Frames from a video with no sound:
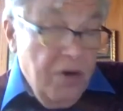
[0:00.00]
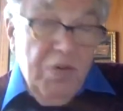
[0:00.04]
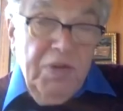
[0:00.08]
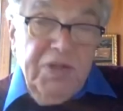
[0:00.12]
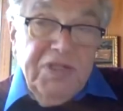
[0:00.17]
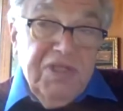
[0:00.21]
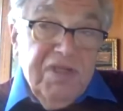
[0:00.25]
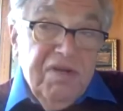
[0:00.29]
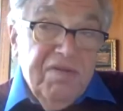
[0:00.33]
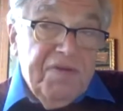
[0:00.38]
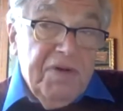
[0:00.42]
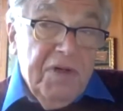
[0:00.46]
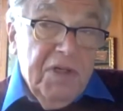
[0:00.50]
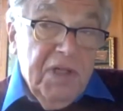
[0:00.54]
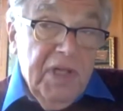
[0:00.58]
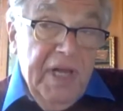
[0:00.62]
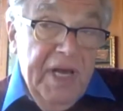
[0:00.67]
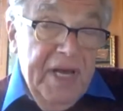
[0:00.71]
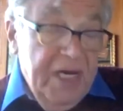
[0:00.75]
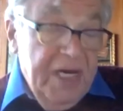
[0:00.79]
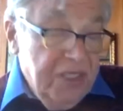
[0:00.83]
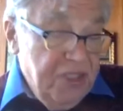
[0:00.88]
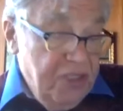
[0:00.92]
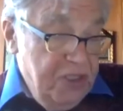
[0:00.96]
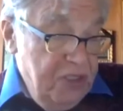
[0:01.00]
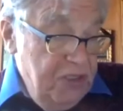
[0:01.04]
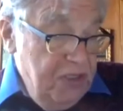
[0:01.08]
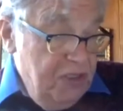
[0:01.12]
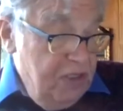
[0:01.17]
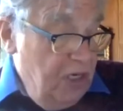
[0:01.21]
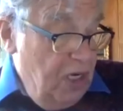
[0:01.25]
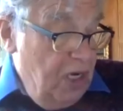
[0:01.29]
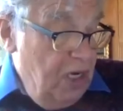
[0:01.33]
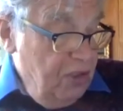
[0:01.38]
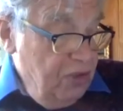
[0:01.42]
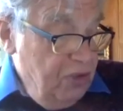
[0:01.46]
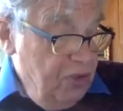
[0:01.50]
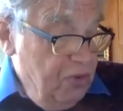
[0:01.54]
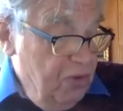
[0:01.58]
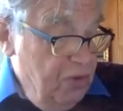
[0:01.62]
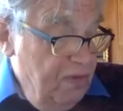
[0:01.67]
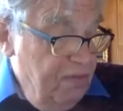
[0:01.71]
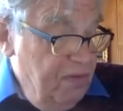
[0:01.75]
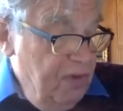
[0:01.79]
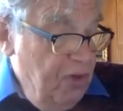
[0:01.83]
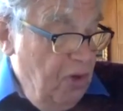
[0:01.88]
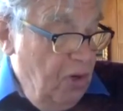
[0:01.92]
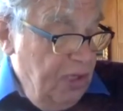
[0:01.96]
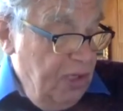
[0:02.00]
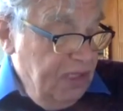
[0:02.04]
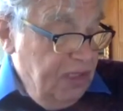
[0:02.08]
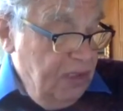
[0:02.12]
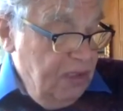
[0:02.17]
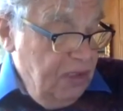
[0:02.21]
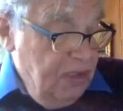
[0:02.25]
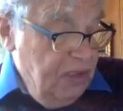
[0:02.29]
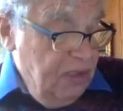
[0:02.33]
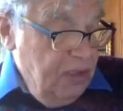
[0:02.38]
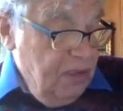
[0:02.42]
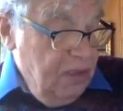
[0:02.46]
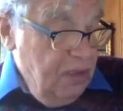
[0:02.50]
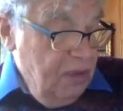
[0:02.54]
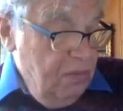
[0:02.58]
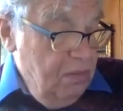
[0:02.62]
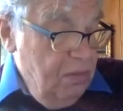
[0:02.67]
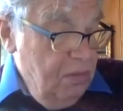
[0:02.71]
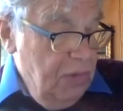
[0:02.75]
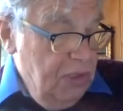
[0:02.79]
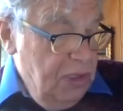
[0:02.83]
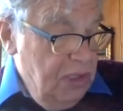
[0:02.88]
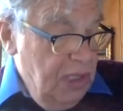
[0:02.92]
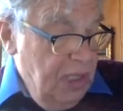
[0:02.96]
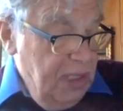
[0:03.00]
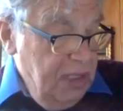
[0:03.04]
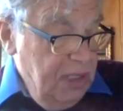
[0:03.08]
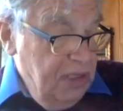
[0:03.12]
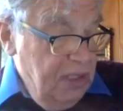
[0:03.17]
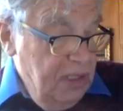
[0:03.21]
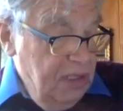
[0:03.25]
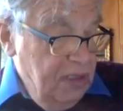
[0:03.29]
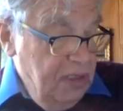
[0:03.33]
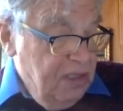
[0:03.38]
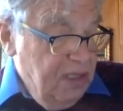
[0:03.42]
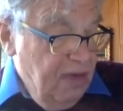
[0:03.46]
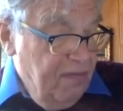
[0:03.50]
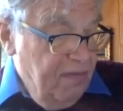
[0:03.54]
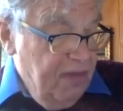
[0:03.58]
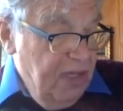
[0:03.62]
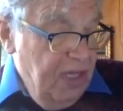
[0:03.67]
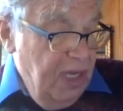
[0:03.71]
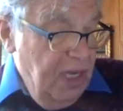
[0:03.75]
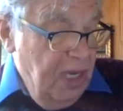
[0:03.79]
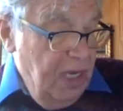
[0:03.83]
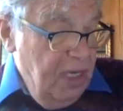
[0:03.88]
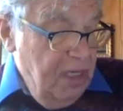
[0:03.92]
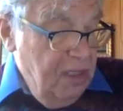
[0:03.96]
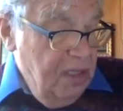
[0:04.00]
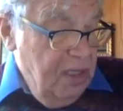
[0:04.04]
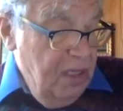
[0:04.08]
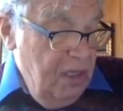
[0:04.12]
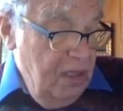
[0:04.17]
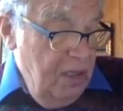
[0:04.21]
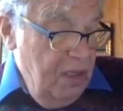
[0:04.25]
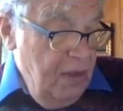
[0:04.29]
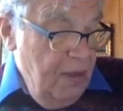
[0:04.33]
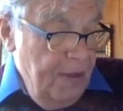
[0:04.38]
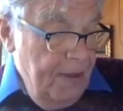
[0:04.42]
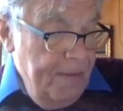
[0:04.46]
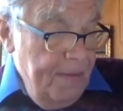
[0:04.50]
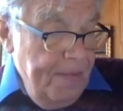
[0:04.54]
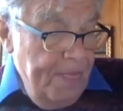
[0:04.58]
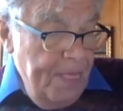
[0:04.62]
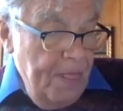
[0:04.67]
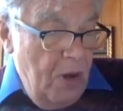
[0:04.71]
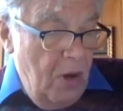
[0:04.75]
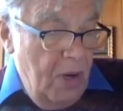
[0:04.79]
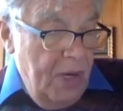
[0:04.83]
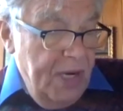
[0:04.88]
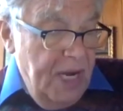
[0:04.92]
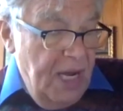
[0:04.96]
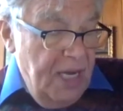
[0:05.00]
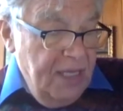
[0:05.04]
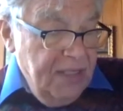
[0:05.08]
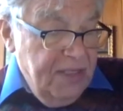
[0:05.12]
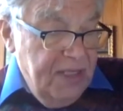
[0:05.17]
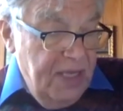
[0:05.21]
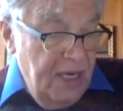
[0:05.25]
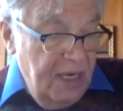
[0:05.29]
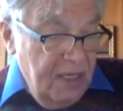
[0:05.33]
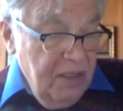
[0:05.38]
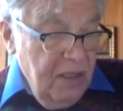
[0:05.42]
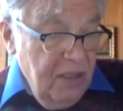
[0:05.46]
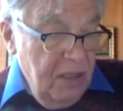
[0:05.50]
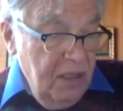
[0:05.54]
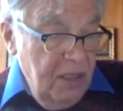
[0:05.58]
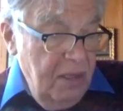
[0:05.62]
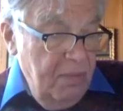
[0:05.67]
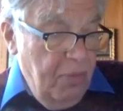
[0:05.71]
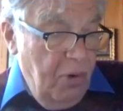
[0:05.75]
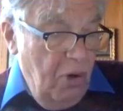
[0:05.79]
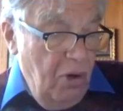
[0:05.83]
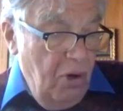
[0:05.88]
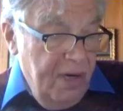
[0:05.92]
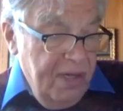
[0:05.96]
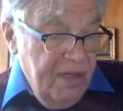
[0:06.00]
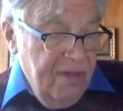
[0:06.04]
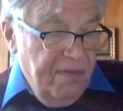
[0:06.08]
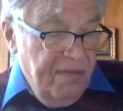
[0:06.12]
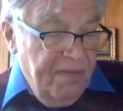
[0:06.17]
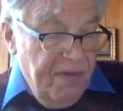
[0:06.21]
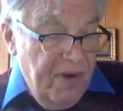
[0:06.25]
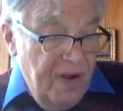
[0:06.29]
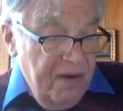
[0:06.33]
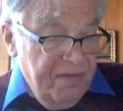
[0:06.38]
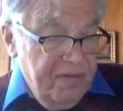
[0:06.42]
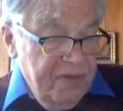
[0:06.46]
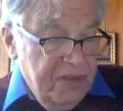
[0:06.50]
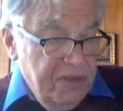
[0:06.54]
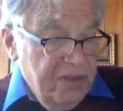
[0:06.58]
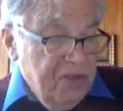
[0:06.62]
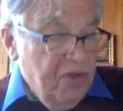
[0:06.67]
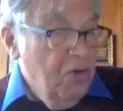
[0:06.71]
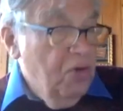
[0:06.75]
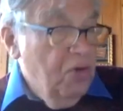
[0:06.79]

Christopher Lash's Culture of Narcissism, nineteen seventy-eight, are not technically part of the Frankfurt